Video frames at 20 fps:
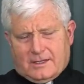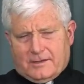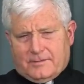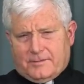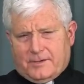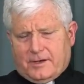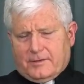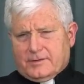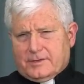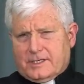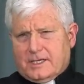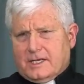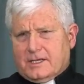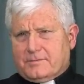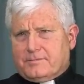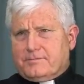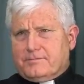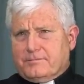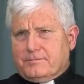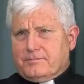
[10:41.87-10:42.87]
But it would
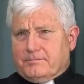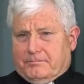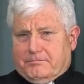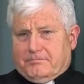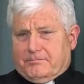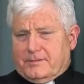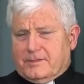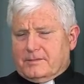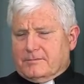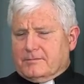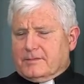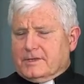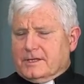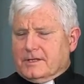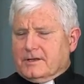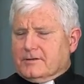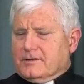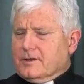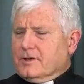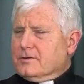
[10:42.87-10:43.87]
take
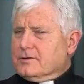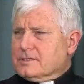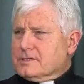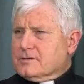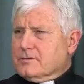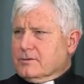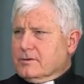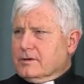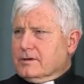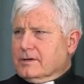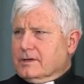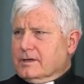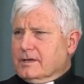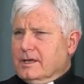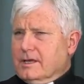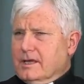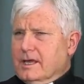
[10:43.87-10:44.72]
those who were